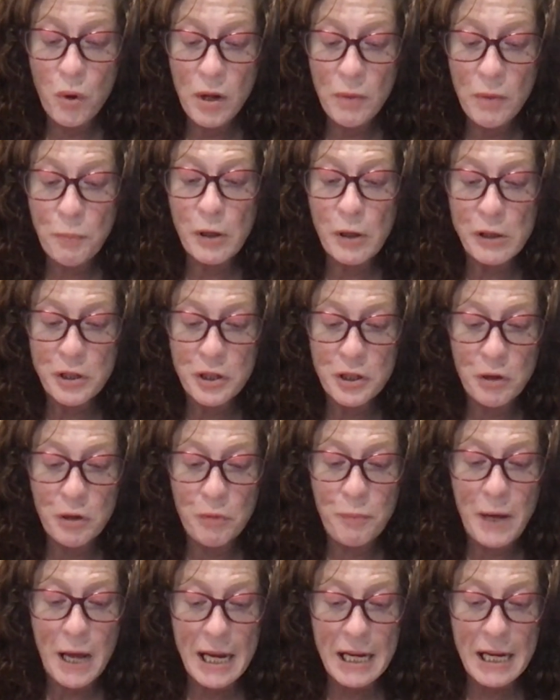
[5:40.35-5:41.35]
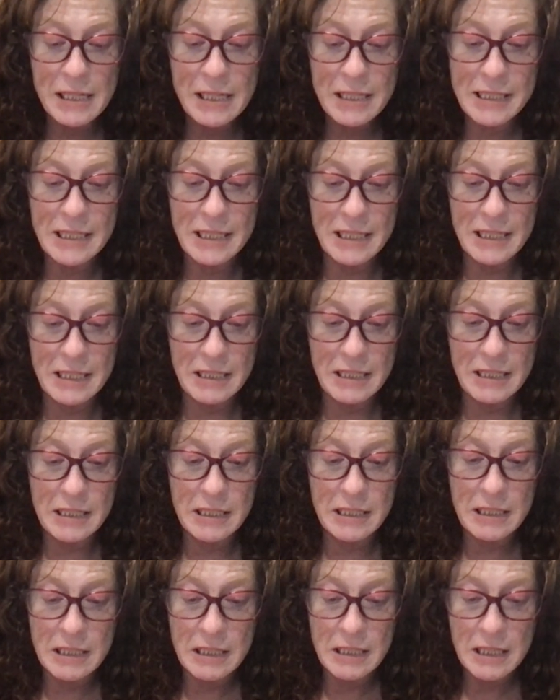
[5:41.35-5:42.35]
personal
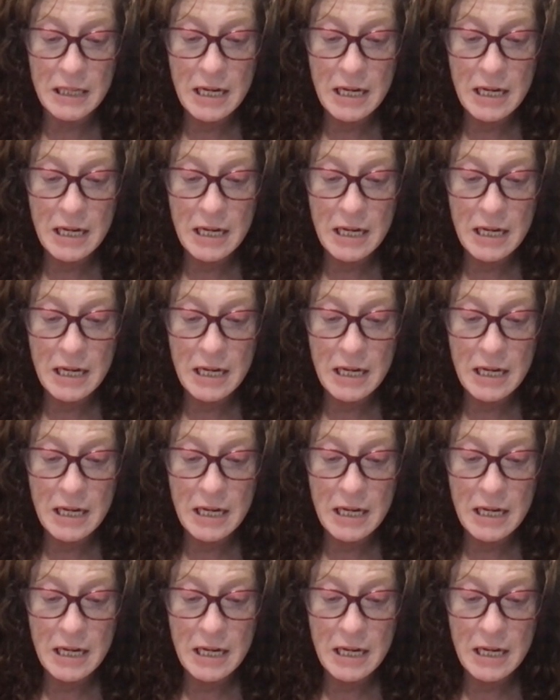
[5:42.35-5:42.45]
biases